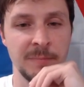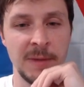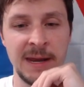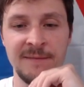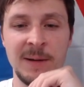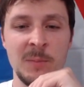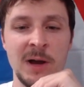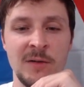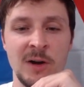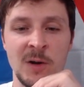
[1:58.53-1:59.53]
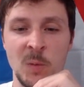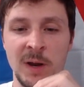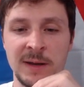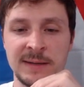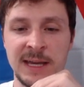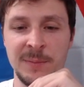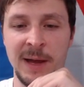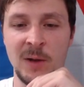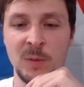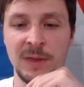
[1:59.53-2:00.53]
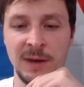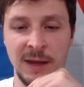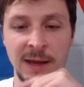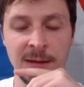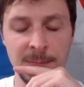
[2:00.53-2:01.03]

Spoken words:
and if I'm not wrong, we're going to take back with the knight.